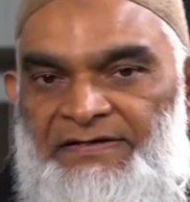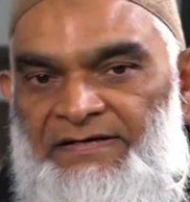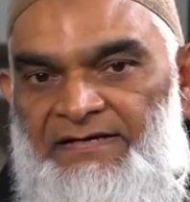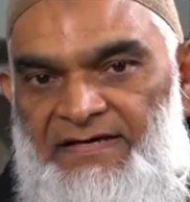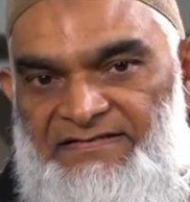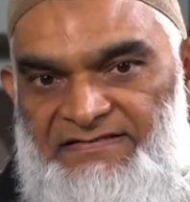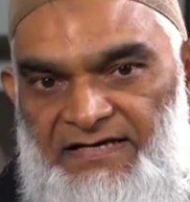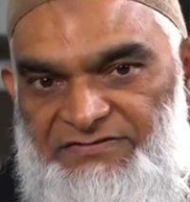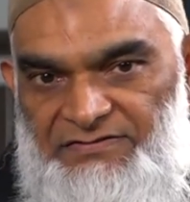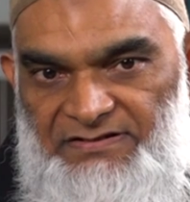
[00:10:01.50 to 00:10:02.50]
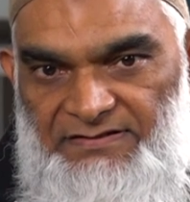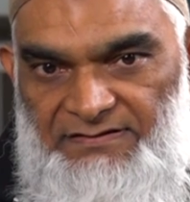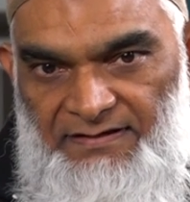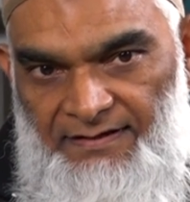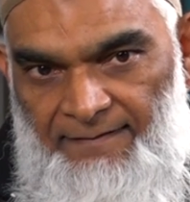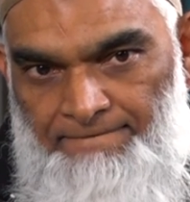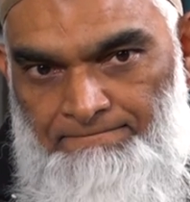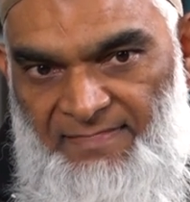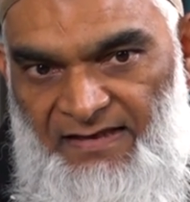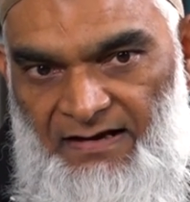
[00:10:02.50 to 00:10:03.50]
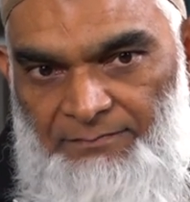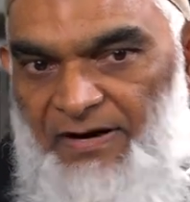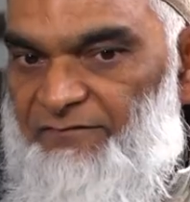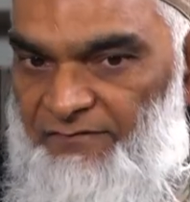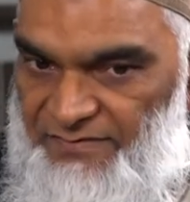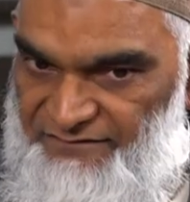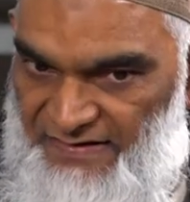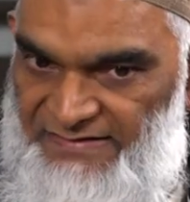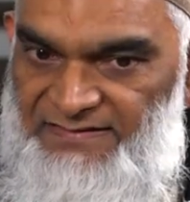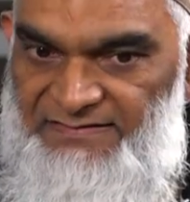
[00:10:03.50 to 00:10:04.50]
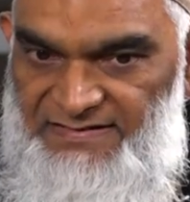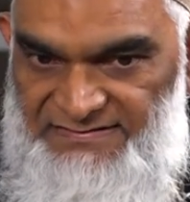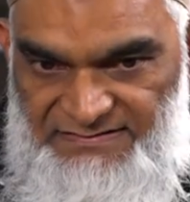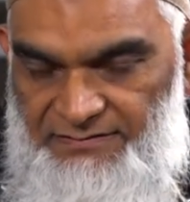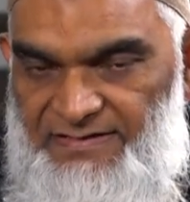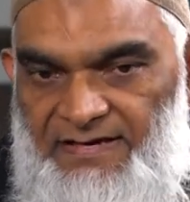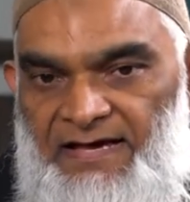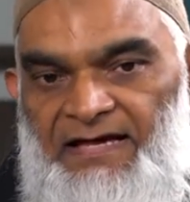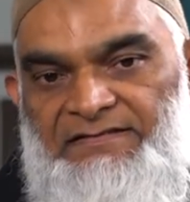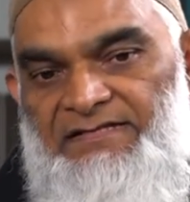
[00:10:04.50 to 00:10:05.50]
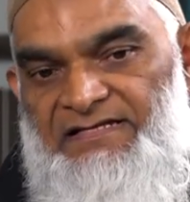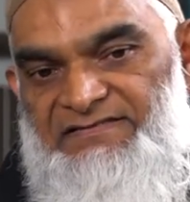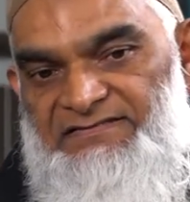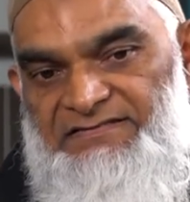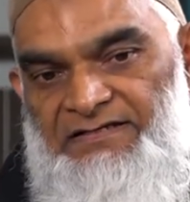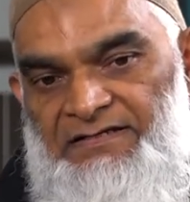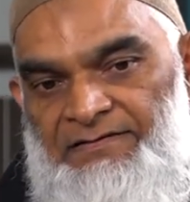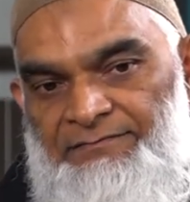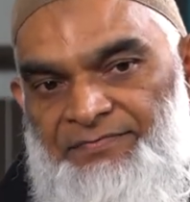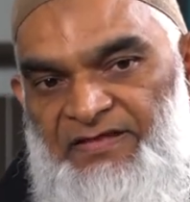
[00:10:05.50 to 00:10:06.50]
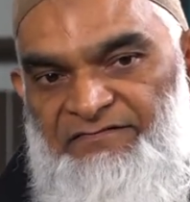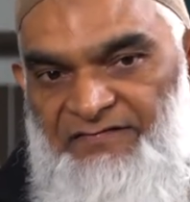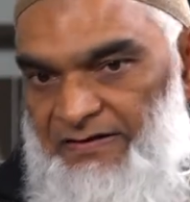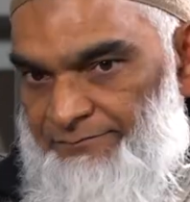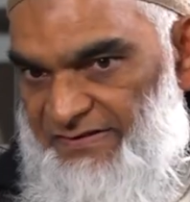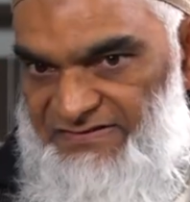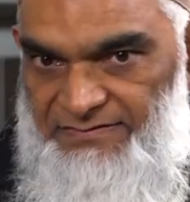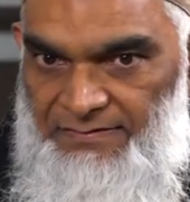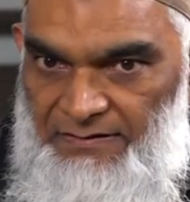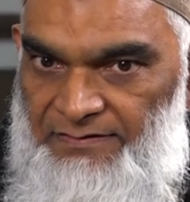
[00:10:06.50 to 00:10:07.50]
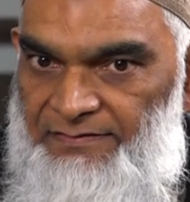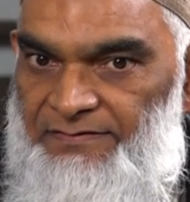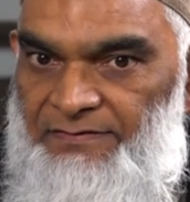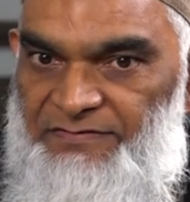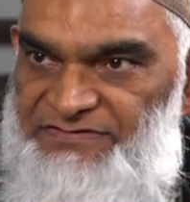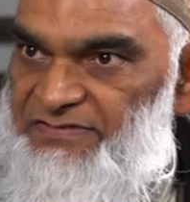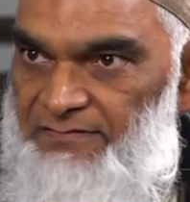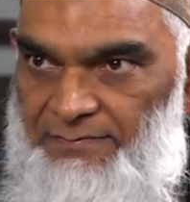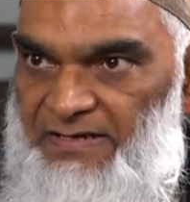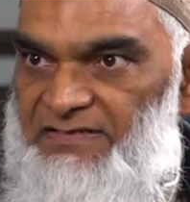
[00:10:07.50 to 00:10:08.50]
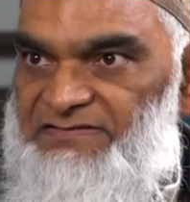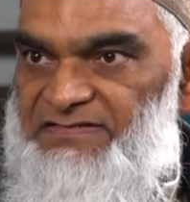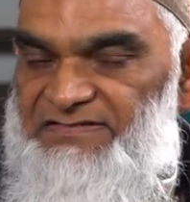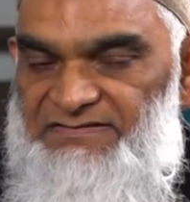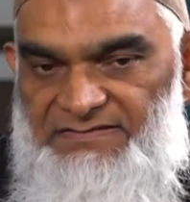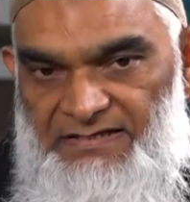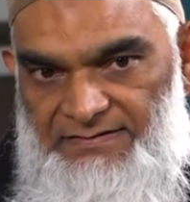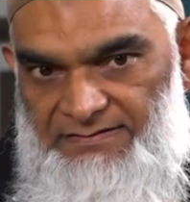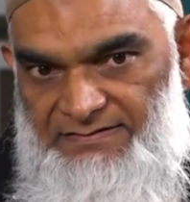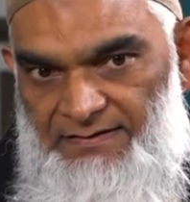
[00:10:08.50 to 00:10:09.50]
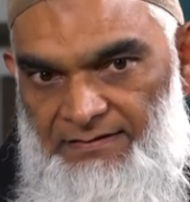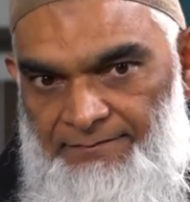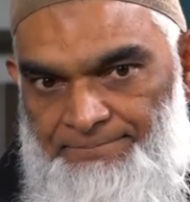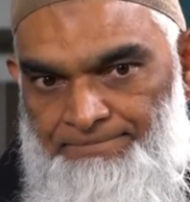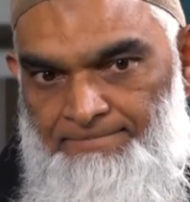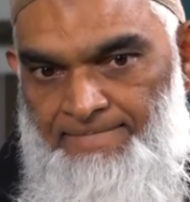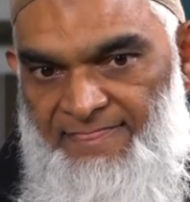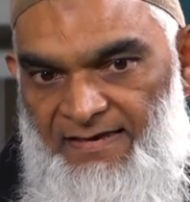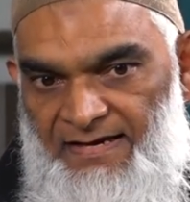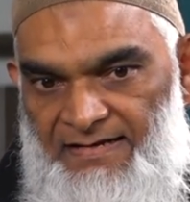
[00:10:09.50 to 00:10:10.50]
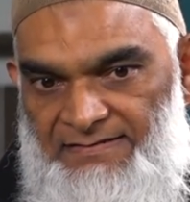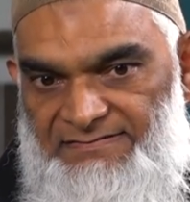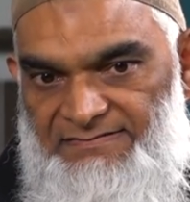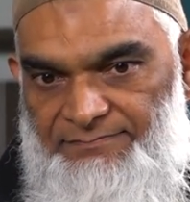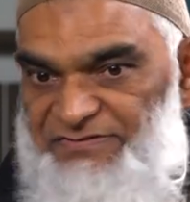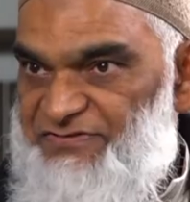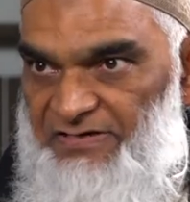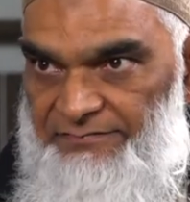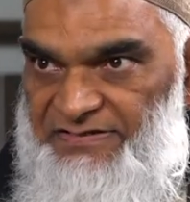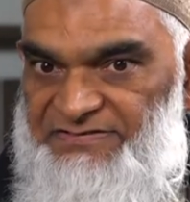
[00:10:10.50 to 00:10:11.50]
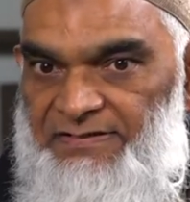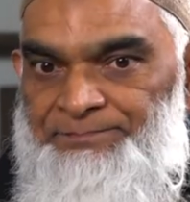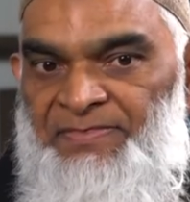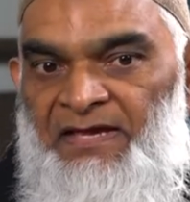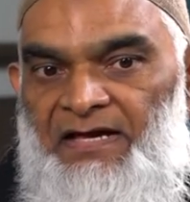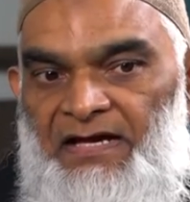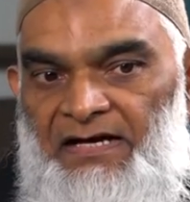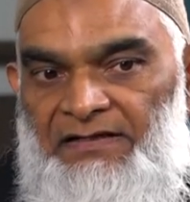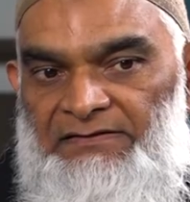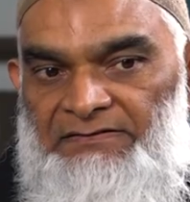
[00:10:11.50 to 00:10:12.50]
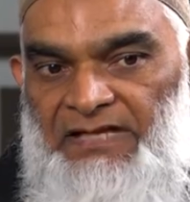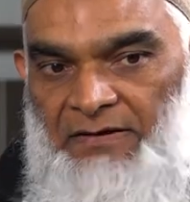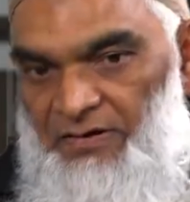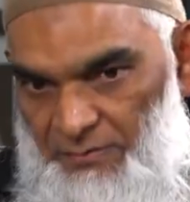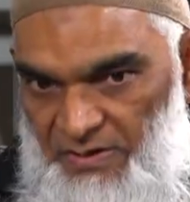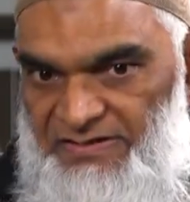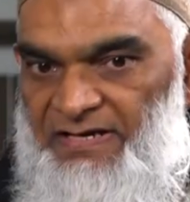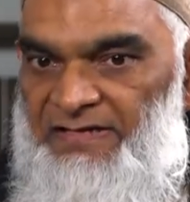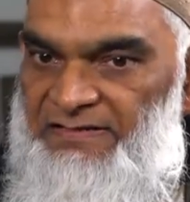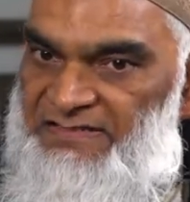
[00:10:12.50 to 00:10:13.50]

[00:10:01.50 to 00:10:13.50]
he has actually, um, apart from the fact that he's looking at this um, development among the Christian apologists and um, and missionaries, uh, like on the one hand,